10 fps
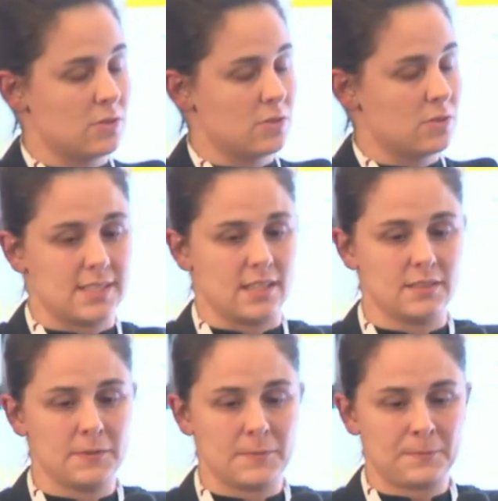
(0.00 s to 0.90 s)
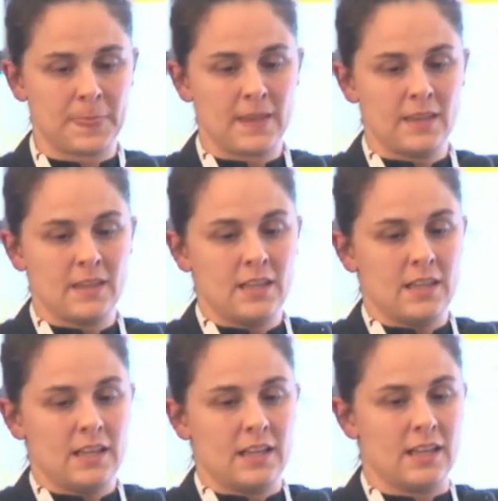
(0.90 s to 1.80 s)
to an extent.
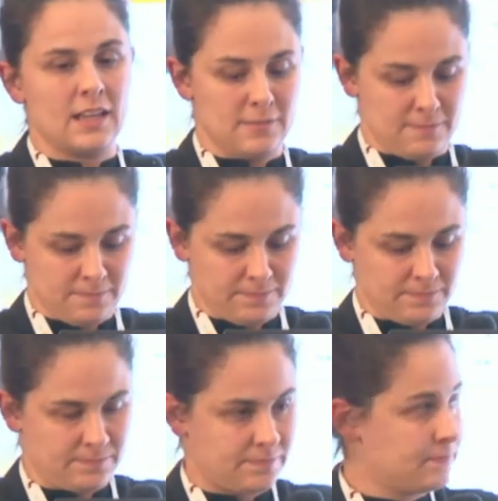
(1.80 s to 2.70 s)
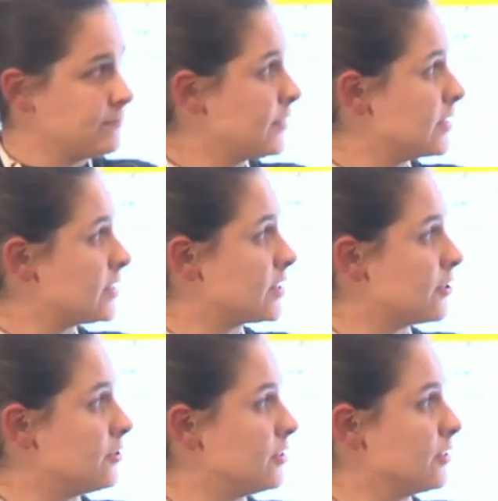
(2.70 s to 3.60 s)

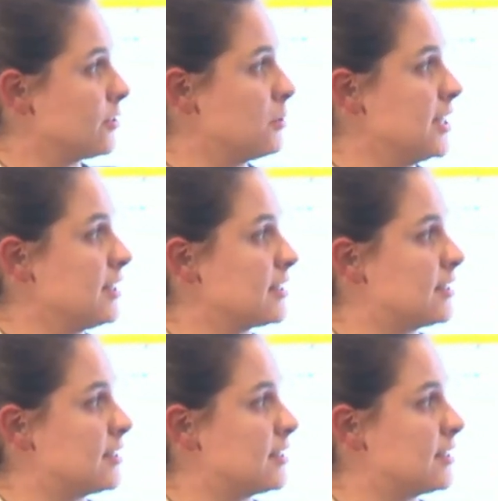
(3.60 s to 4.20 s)
So the way